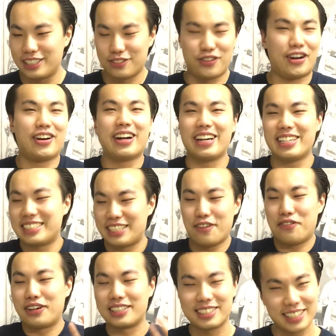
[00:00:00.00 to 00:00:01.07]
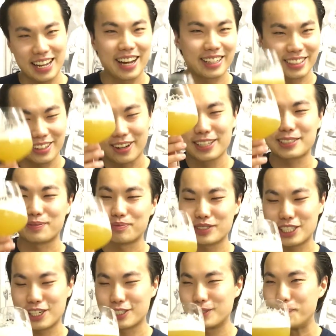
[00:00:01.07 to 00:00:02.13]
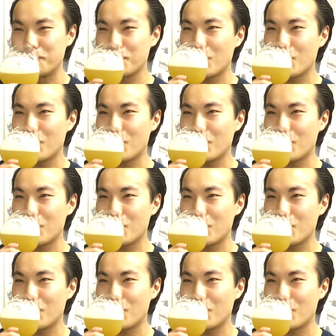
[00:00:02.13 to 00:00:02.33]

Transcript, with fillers: it's very different. Yeah, awesome. Cheers.